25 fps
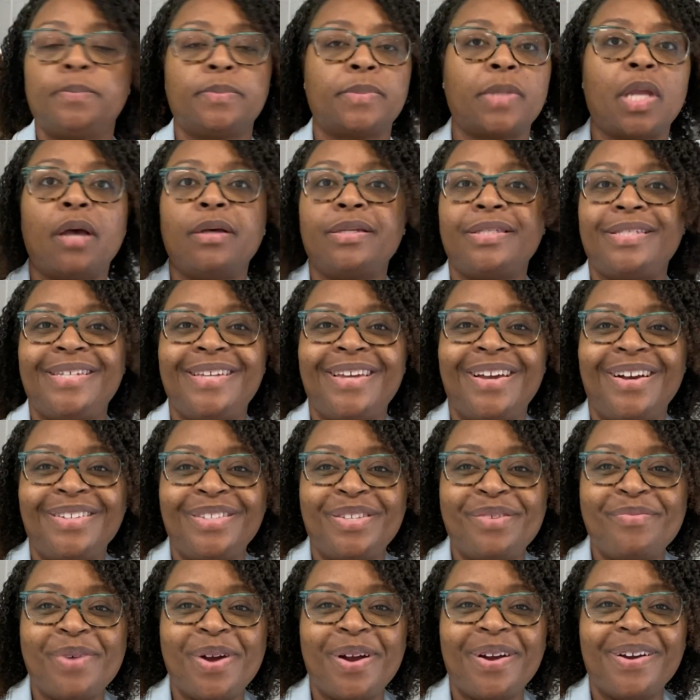I'll see y'all
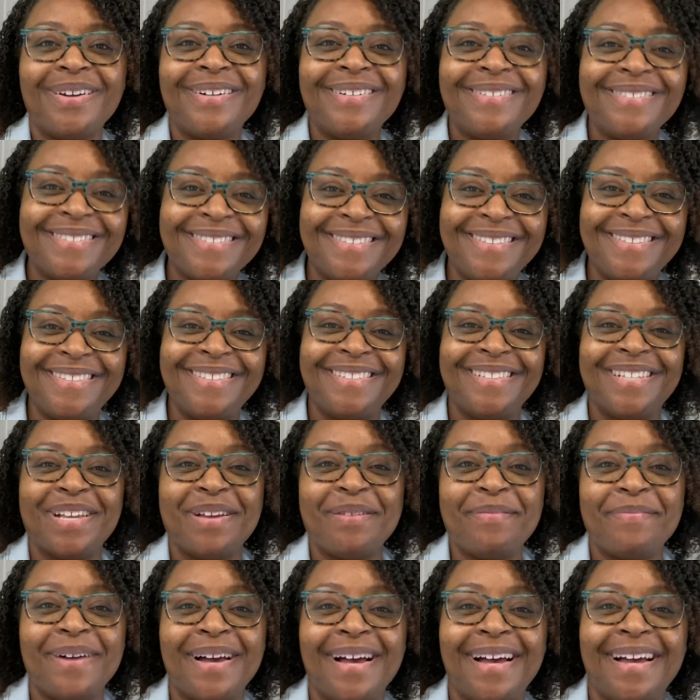tomorrow.
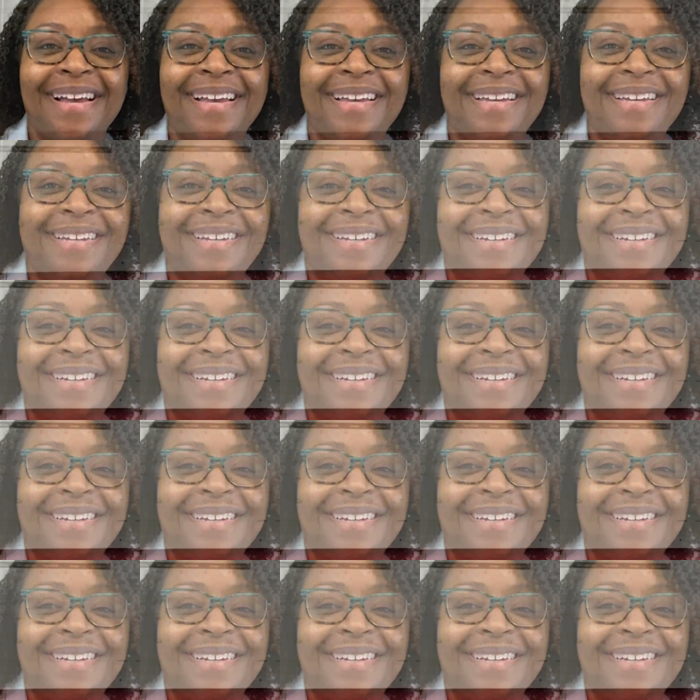Bye.